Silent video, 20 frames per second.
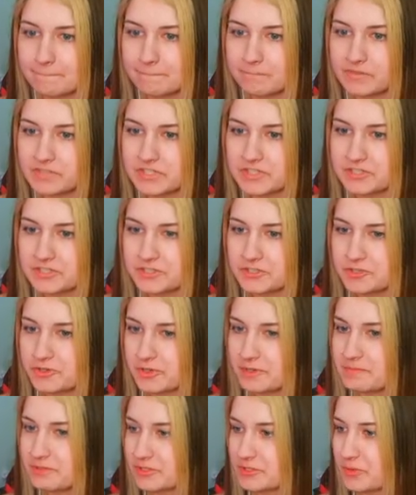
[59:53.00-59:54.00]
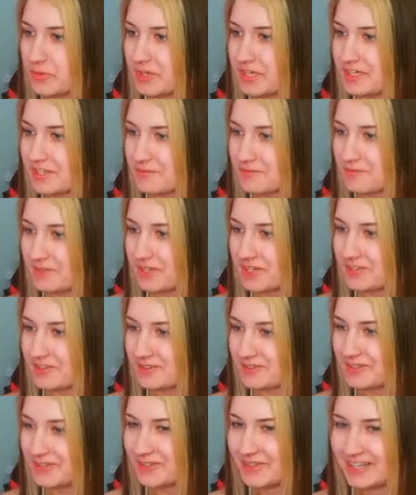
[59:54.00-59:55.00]
This is a streamer 20th
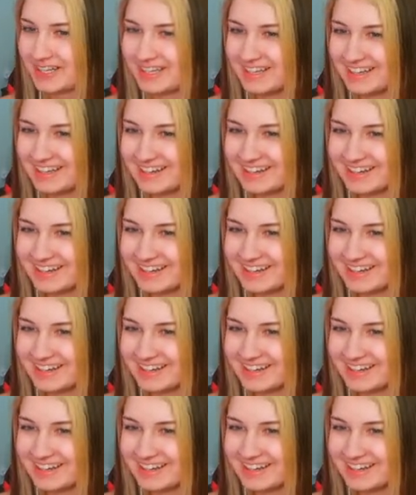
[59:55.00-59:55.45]
playthrough.